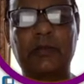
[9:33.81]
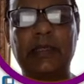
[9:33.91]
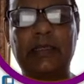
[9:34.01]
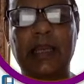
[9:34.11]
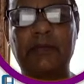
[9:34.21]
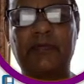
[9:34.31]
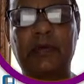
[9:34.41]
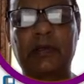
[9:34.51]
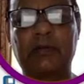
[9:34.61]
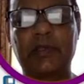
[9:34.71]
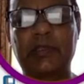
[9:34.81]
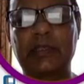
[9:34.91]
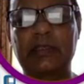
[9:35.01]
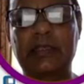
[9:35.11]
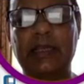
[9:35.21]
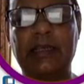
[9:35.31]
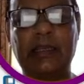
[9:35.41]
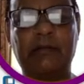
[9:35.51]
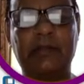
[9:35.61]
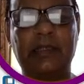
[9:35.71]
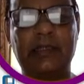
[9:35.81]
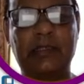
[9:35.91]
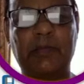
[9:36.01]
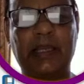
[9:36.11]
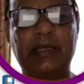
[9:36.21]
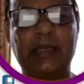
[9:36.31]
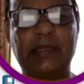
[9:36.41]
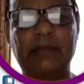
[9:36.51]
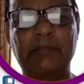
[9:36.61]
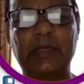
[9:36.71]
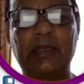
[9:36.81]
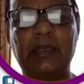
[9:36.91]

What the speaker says: be typed for questions ending with a displayed item.